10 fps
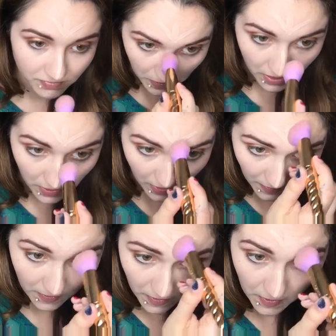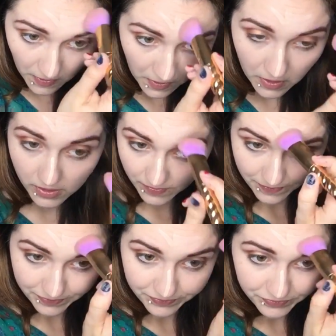I don't
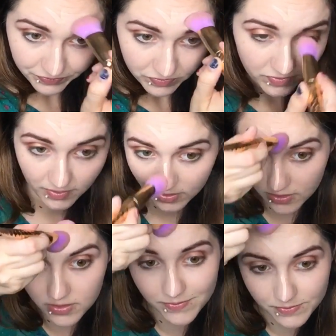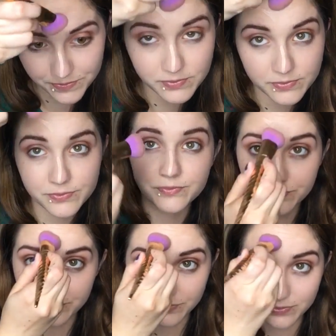typically like to use brushes
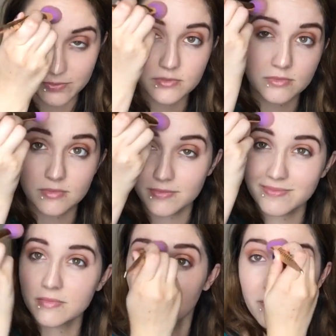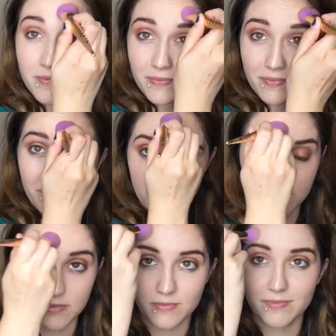for foundation anyways. For some
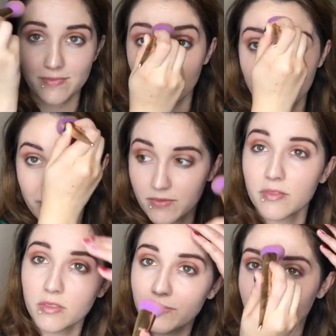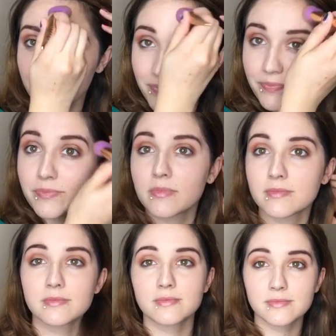reason, that just
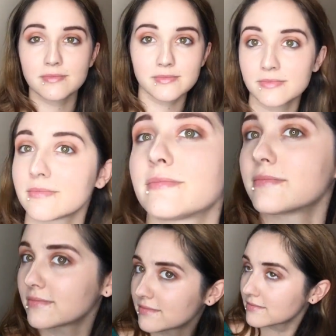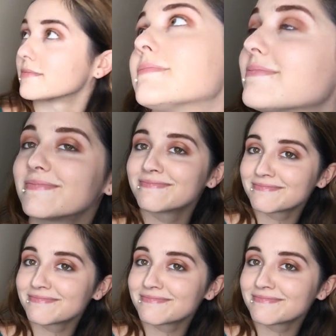doesn't work for me.